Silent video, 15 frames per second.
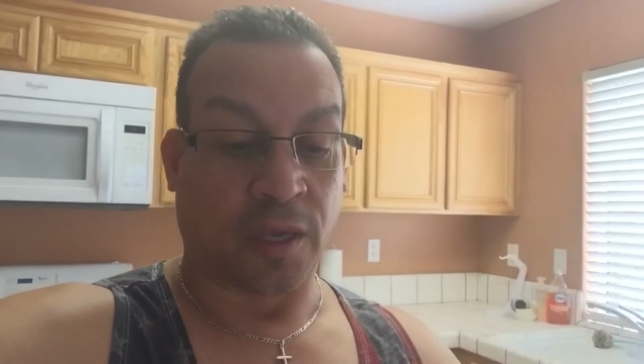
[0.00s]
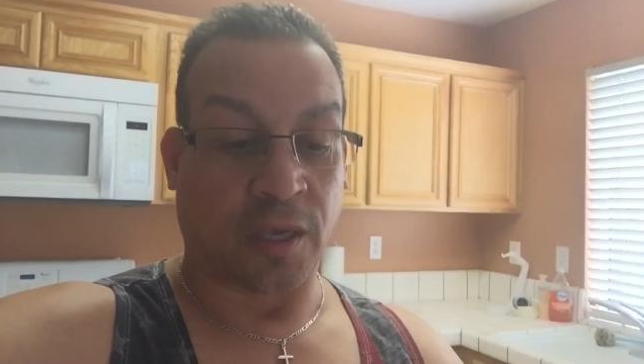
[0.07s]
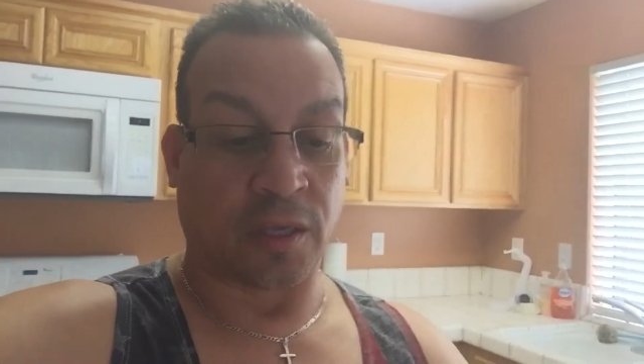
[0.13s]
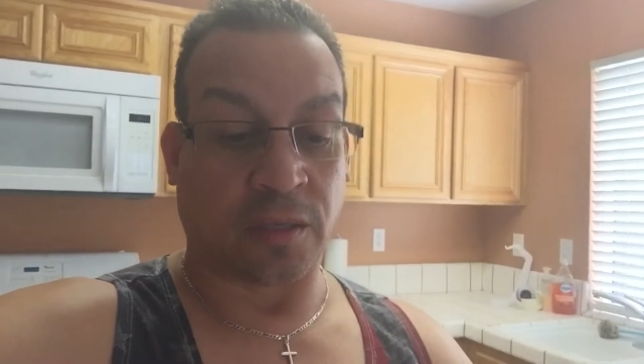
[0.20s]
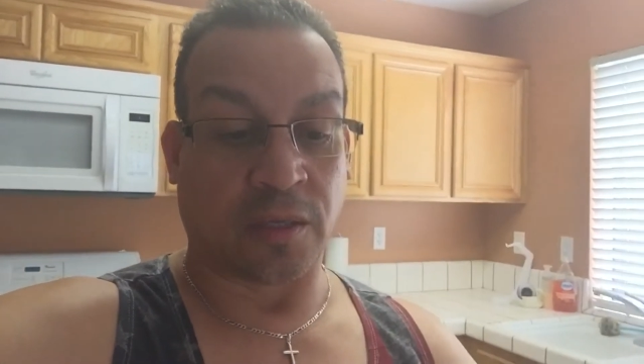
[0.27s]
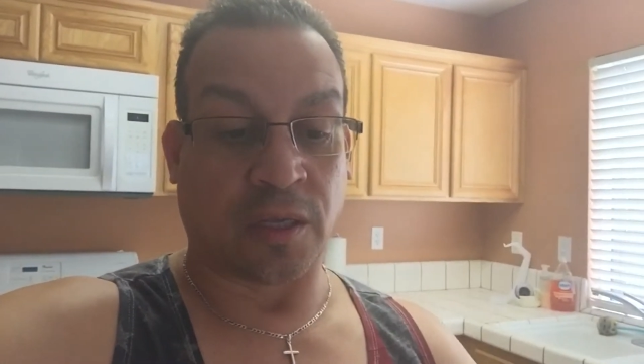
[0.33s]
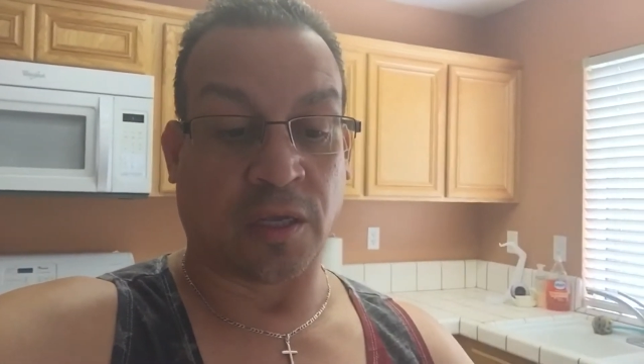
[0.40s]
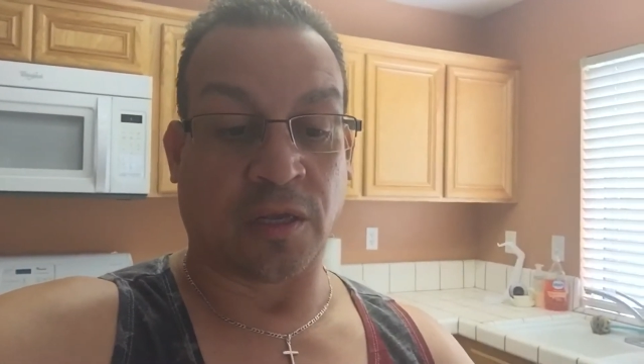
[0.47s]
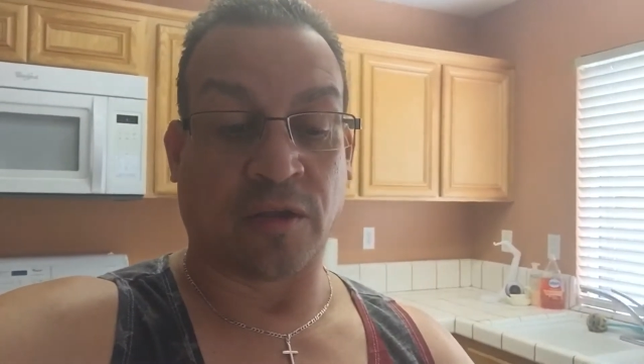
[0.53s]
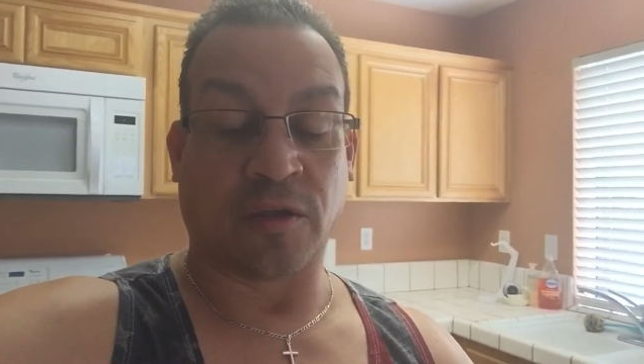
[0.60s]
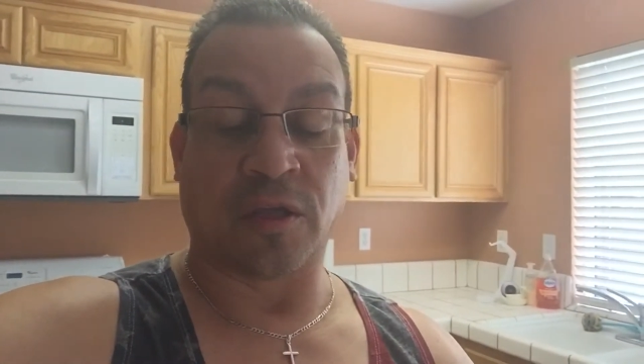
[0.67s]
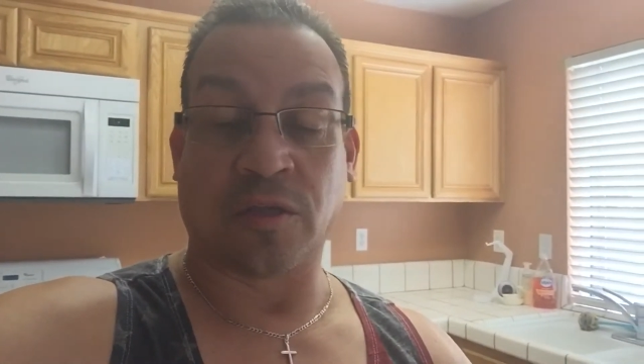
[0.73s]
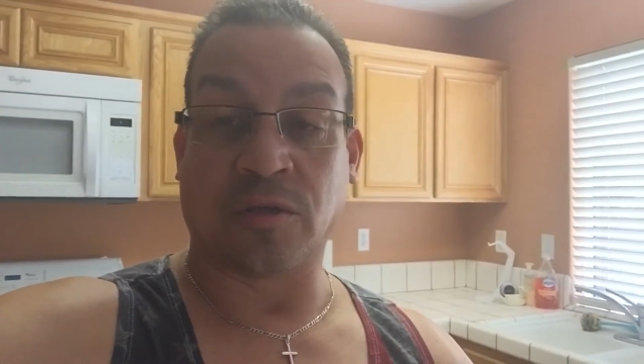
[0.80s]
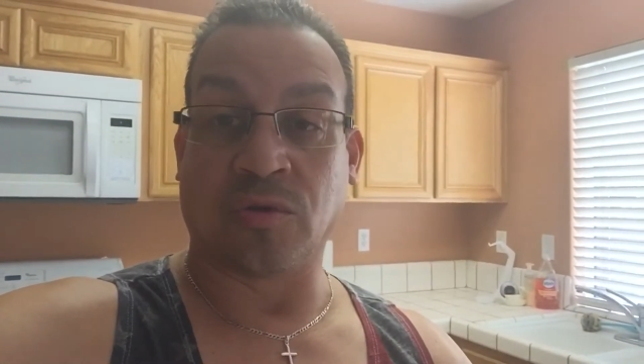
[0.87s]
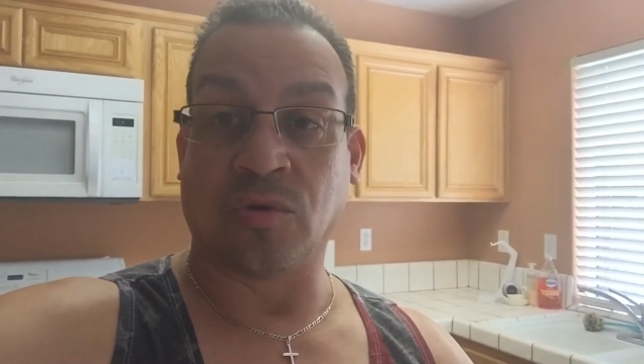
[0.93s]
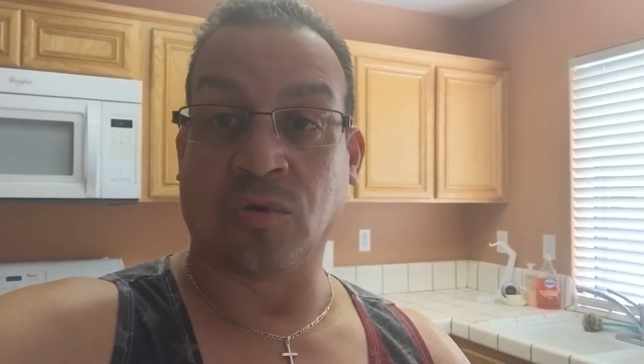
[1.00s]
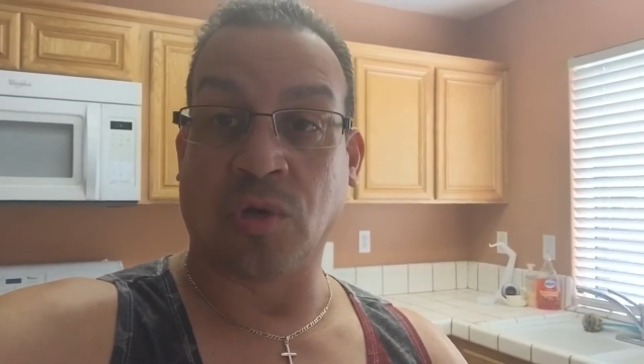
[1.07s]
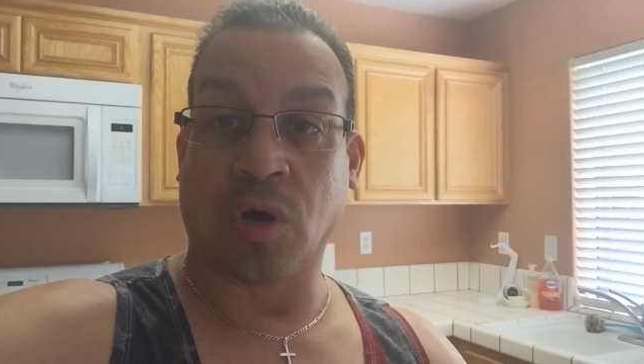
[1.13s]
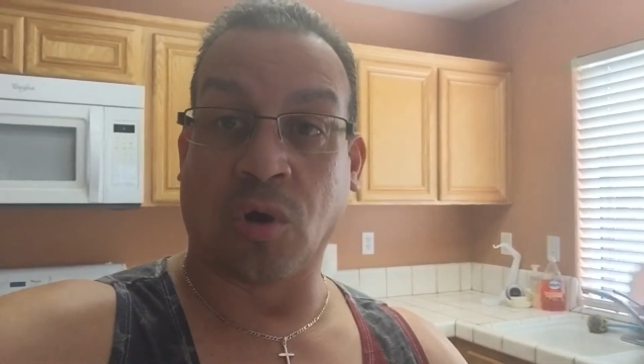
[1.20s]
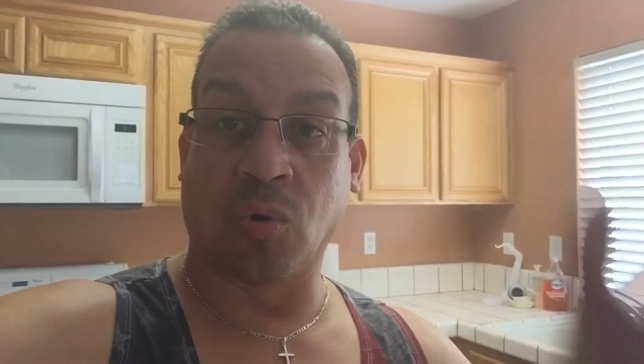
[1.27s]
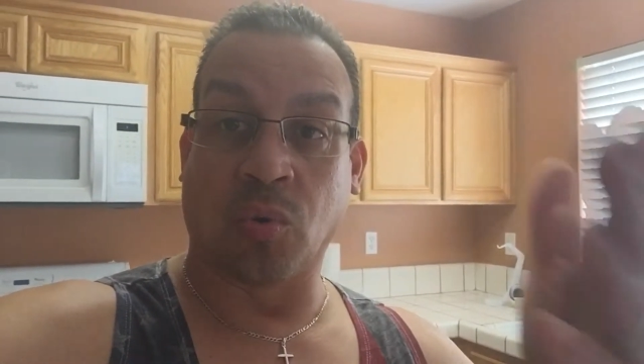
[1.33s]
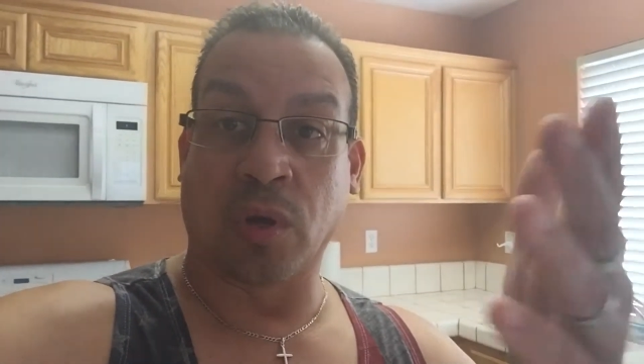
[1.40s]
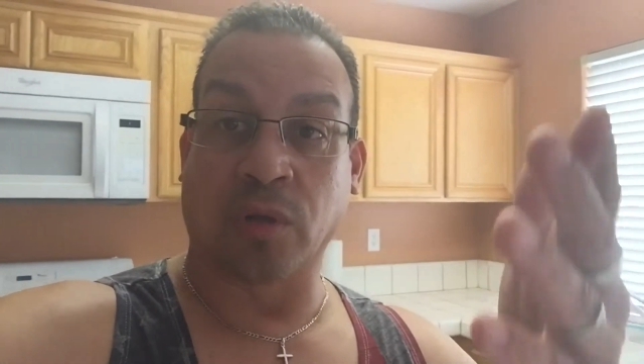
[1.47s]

And you know,